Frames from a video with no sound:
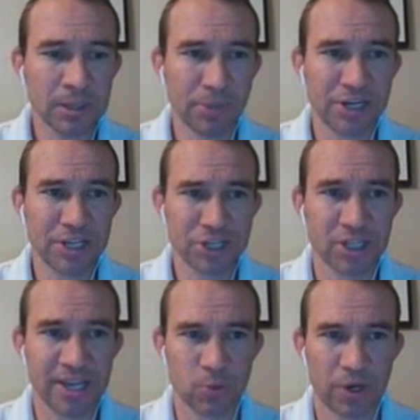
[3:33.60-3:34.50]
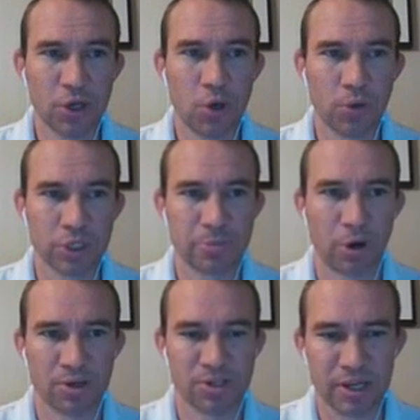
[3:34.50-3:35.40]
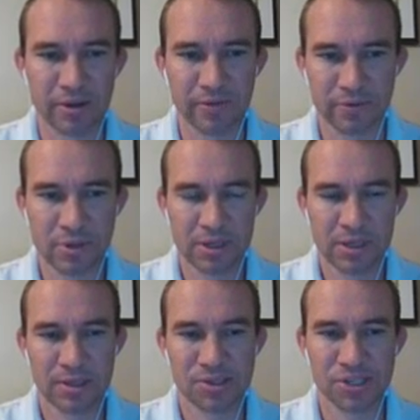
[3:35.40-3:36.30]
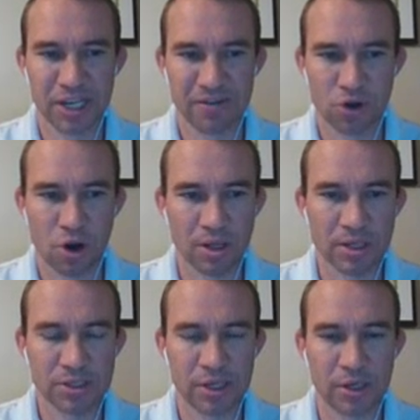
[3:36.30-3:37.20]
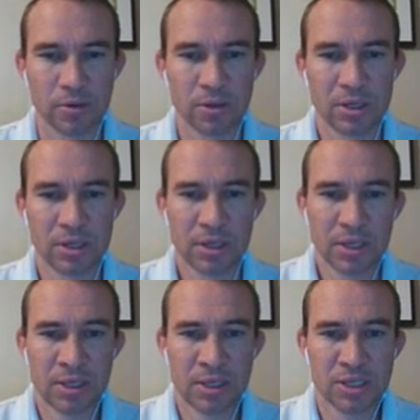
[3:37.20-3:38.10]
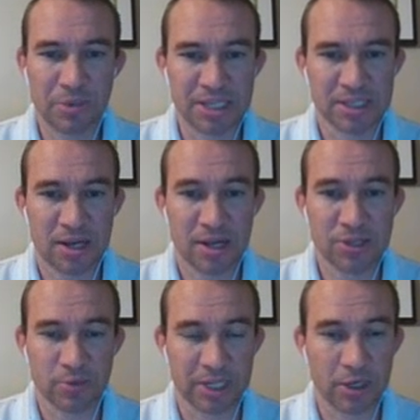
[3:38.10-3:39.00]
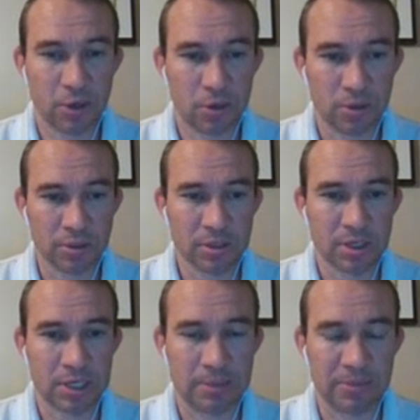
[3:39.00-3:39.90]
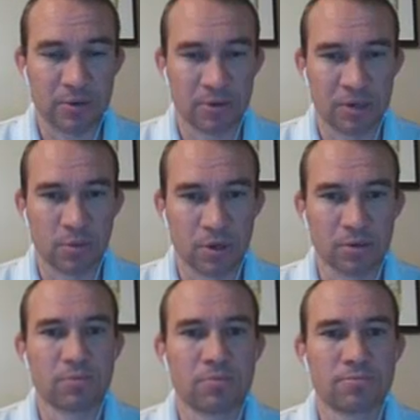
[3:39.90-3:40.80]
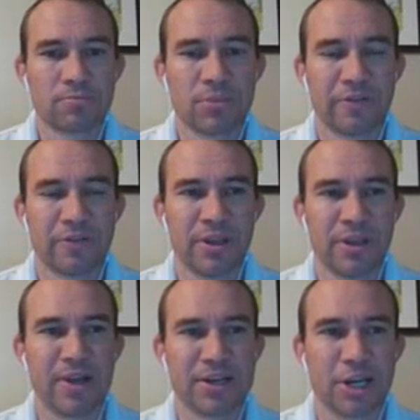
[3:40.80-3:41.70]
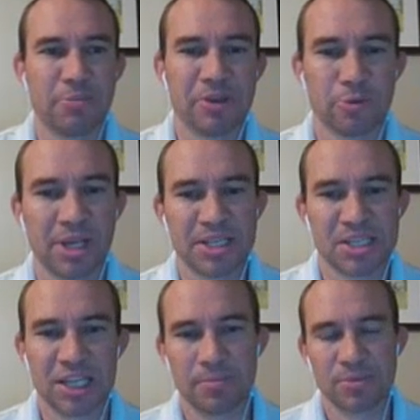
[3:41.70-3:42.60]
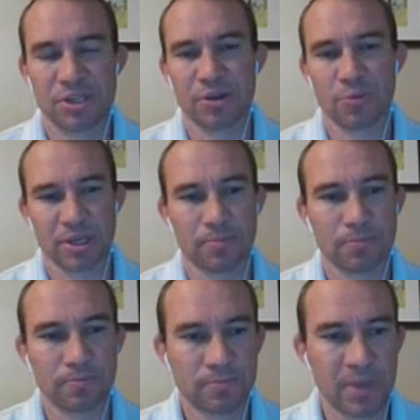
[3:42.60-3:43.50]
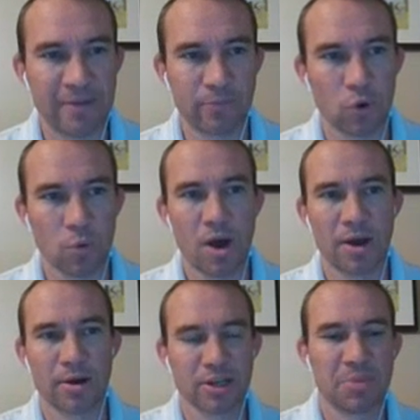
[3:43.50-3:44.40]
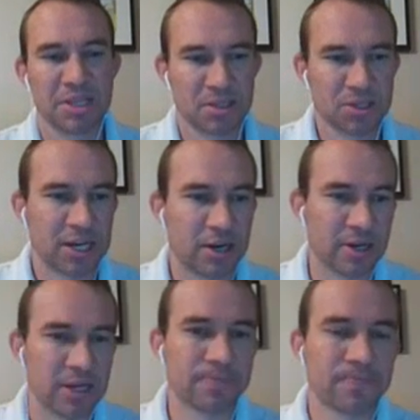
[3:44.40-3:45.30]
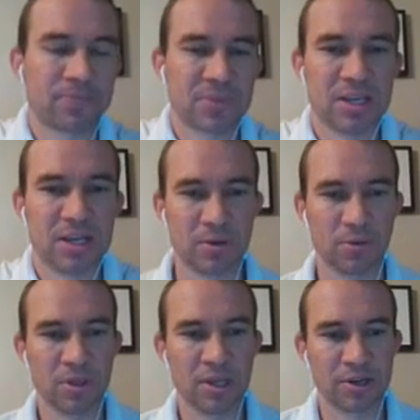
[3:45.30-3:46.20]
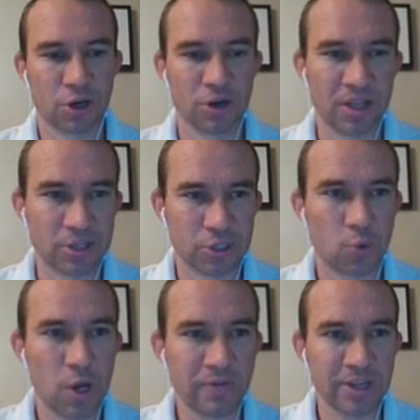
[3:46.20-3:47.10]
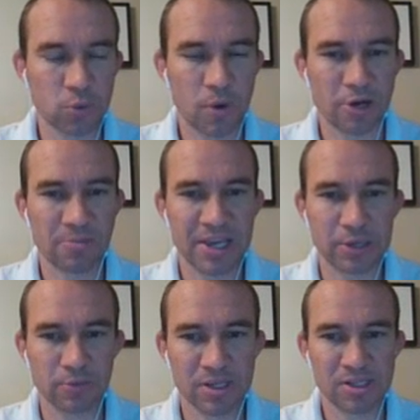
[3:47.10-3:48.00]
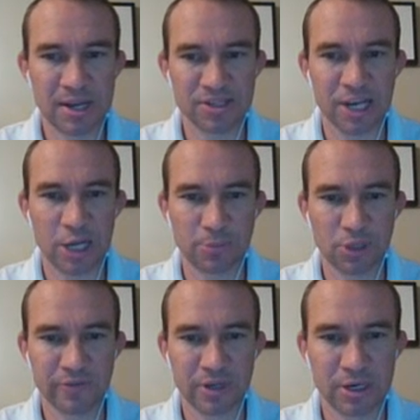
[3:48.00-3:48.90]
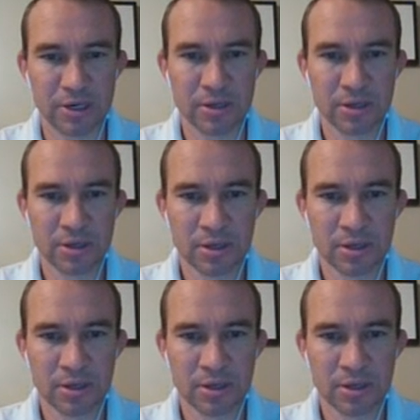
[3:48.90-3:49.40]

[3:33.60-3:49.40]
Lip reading: But additionally, it's one of the oldest parts of the city of Charlotte. So some of these lines are really old, and we're in effect going to be replacing them so that we can have more water coming to this area. Currently, there's a 12-inch water main that runs down South Boulevard.